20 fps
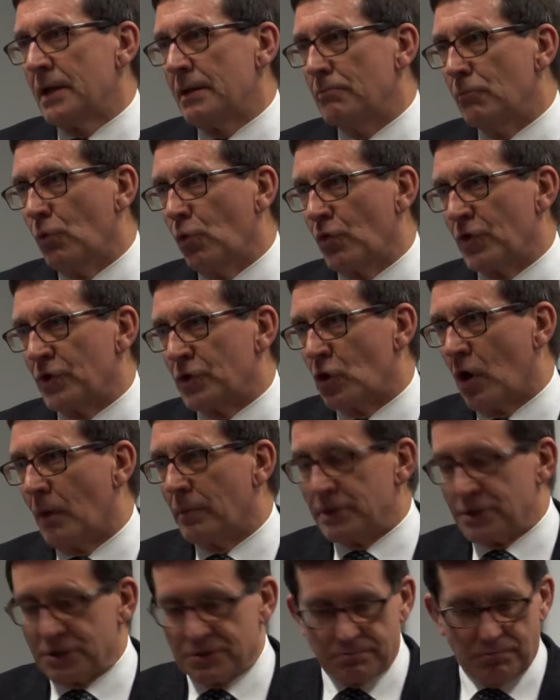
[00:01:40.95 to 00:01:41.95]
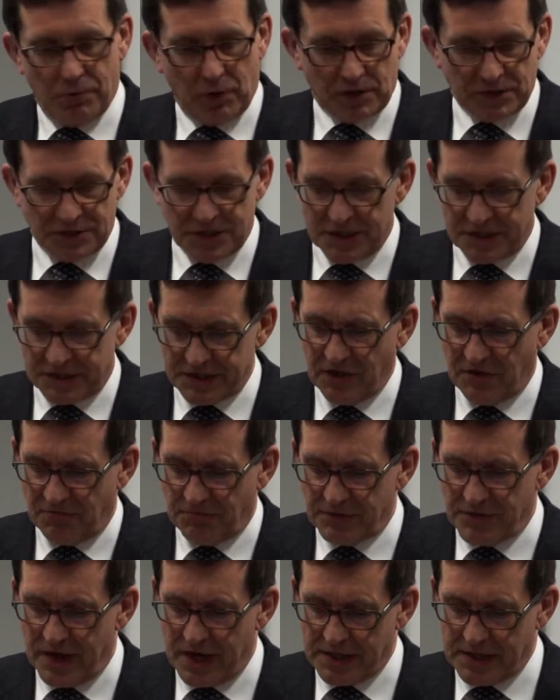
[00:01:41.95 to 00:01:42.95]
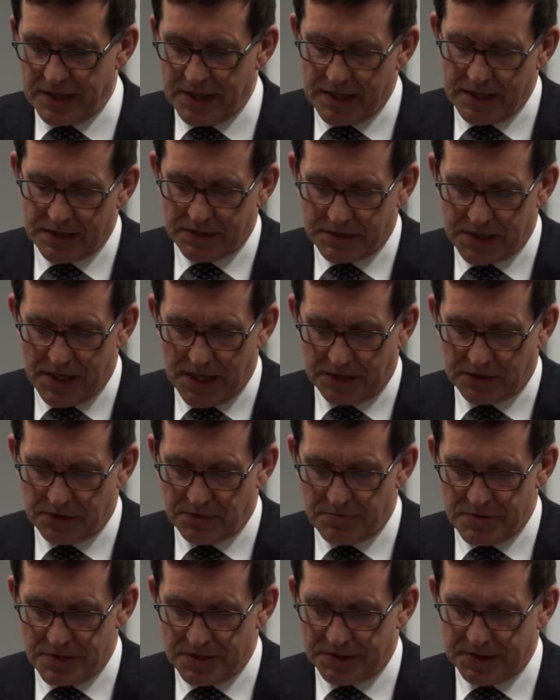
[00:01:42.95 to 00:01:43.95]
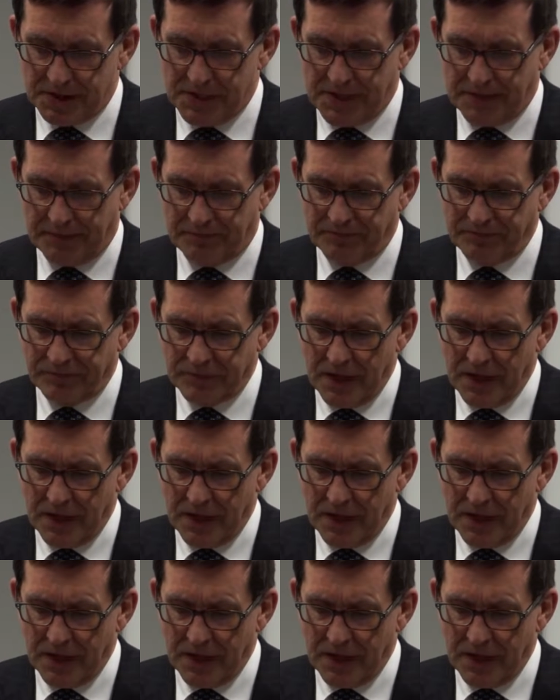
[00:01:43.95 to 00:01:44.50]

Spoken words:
more than competition policy itself, but that is yet to be seen.